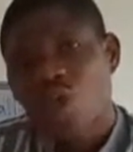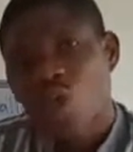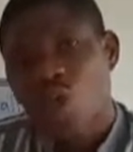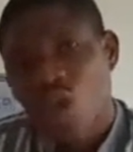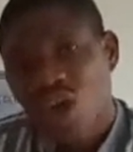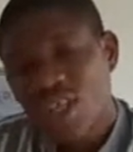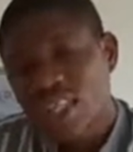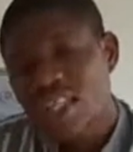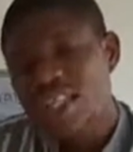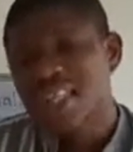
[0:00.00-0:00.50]

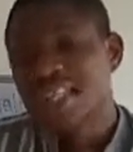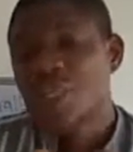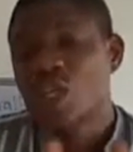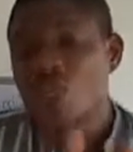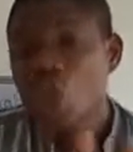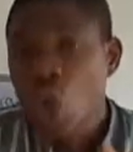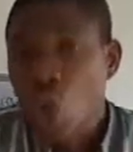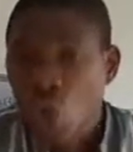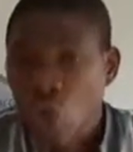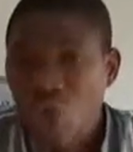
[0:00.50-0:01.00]
what is
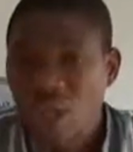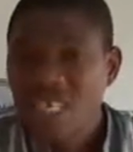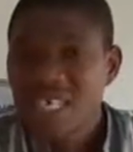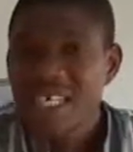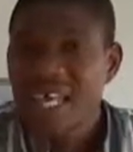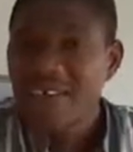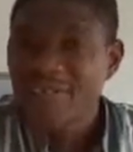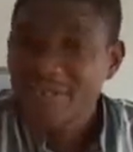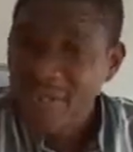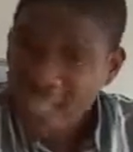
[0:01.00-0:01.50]

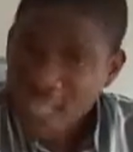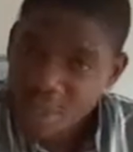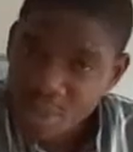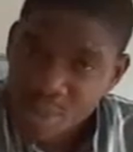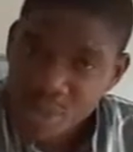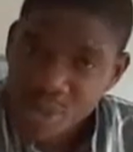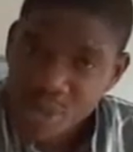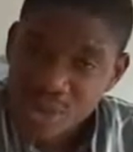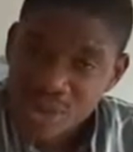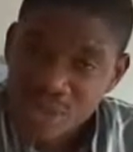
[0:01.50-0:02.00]
locally
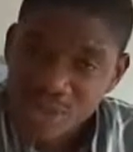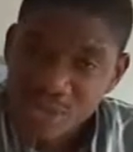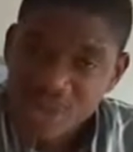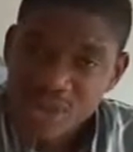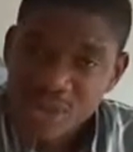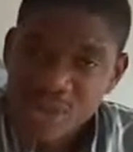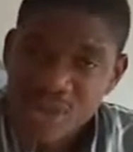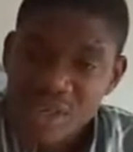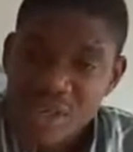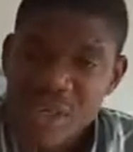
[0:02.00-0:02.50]
available,
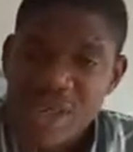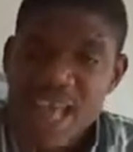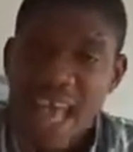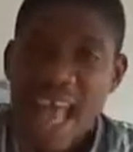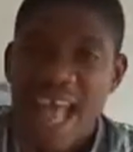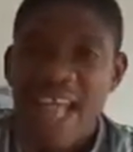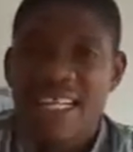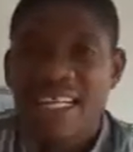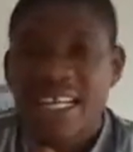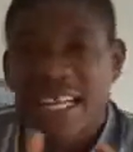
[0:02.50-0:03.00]

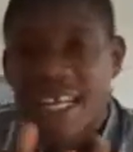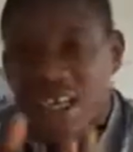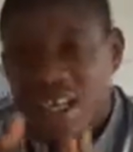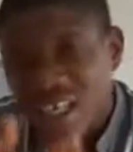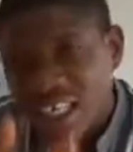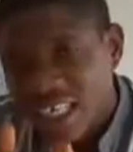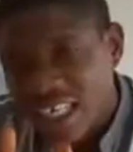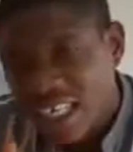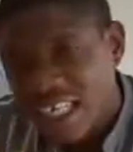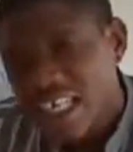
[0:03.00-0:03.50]
and the
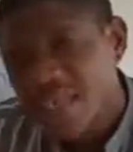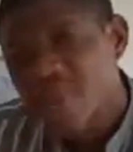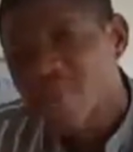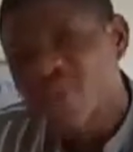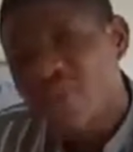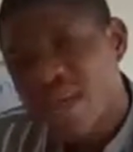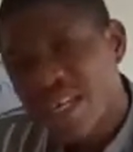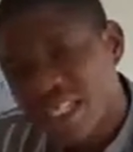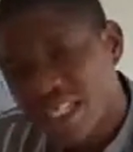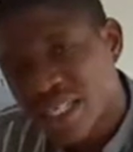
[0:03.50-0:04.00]
key
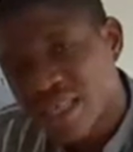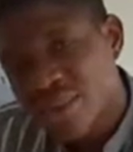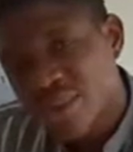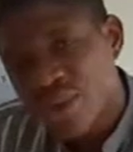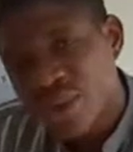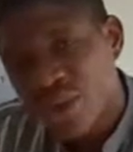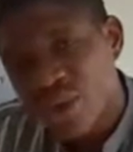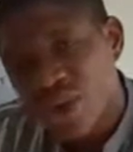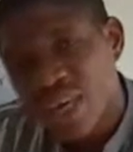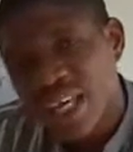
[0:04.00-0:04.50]

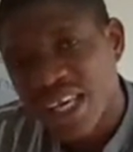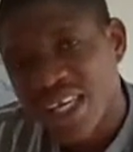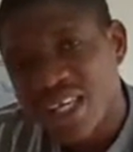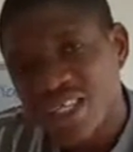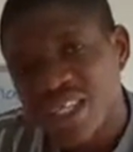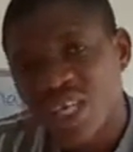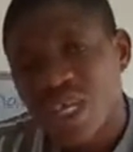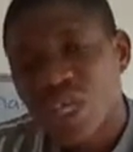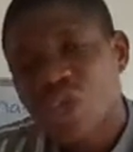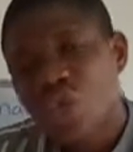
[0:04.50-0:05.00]
principle
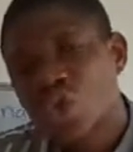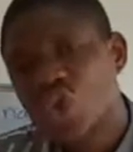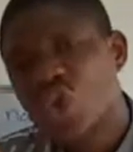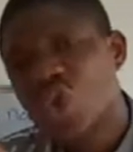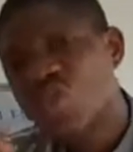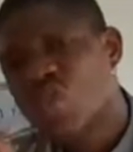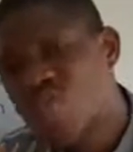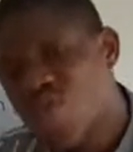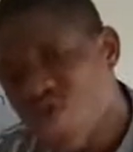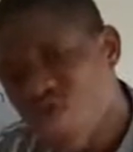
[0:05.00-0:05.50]
is to
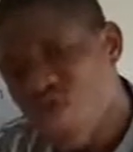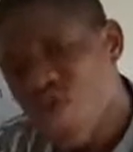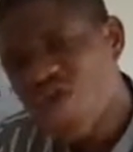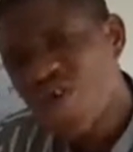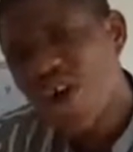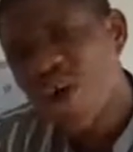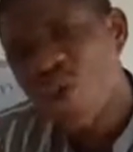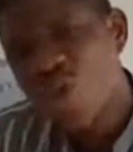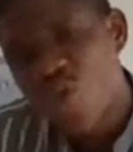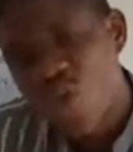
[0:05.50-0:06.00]
move
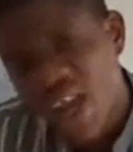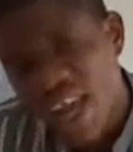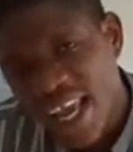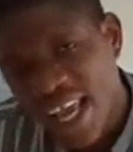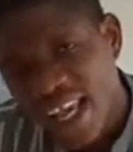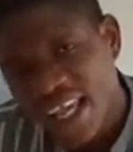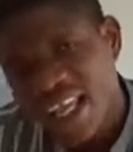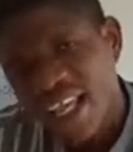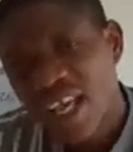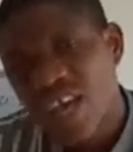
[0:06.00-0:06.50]

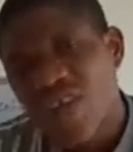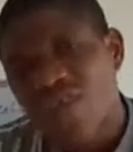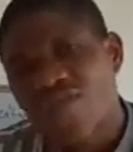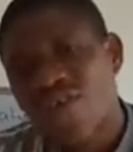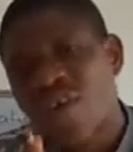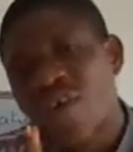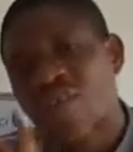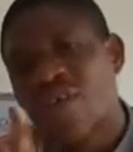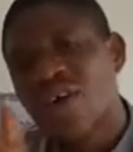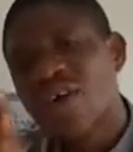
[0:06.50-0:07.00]
away
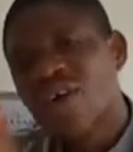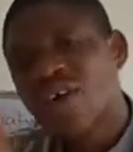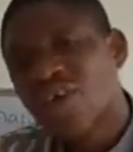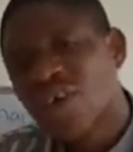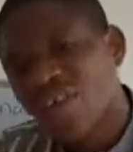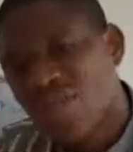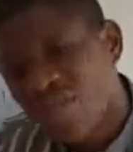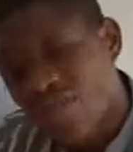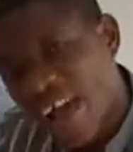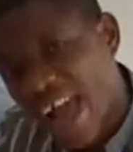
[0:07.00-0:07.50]
from
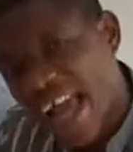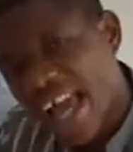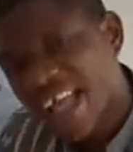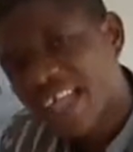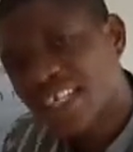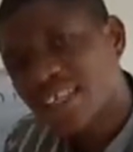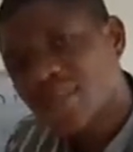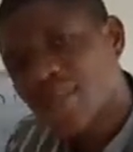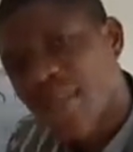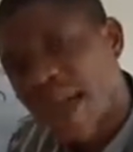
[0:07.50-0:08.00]

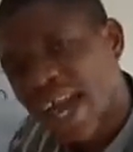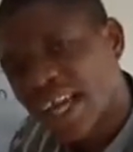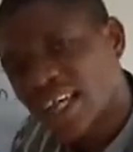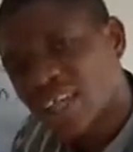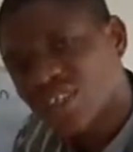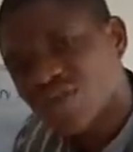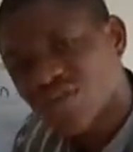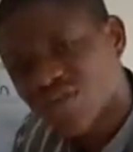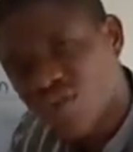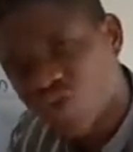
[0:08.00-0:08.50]
refined
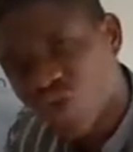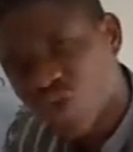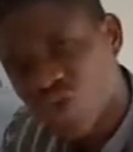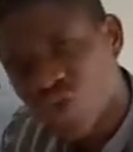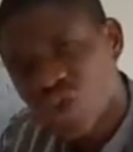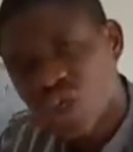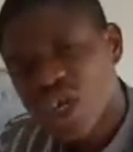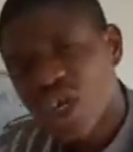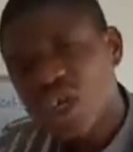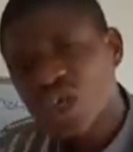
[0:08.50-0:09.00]
packaged
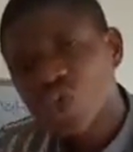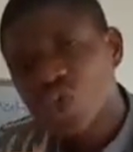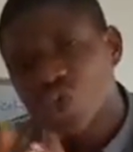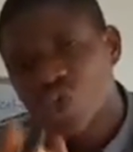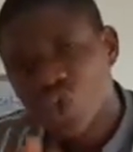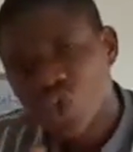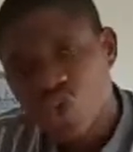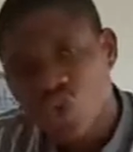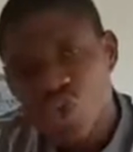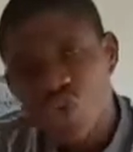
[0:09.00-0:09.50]
foods
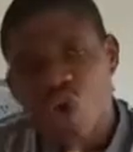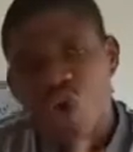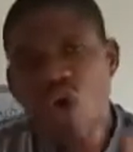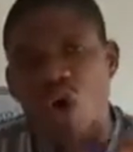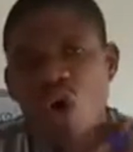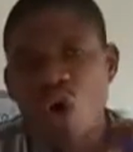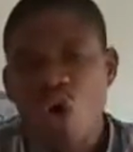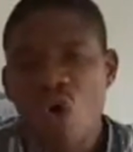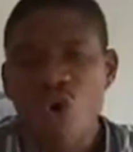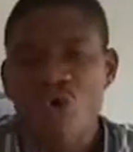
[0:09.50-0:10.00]
to
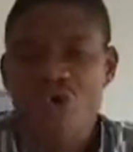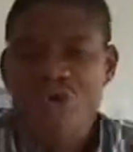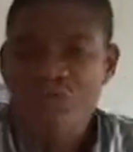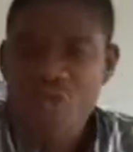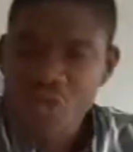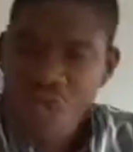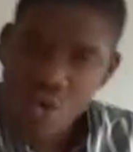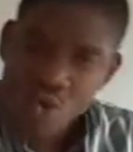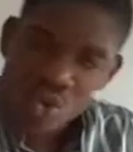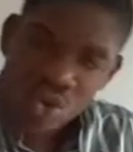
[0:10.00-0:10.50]
whole
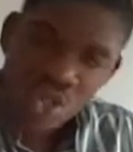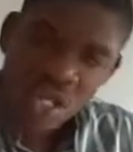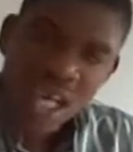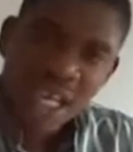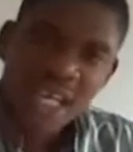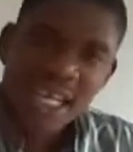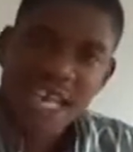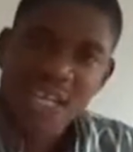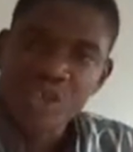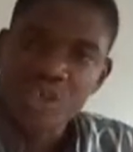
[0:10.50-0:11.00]
foods
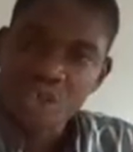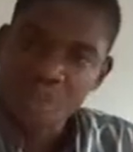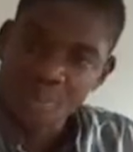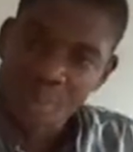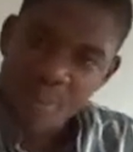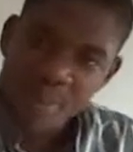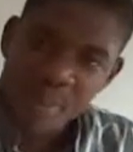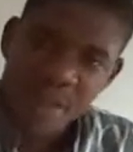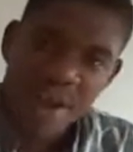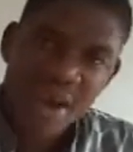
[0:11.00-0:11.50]
that you
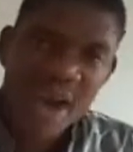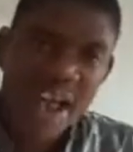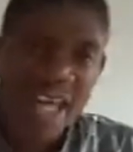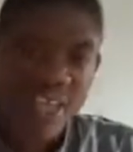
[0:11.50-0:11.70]
prepare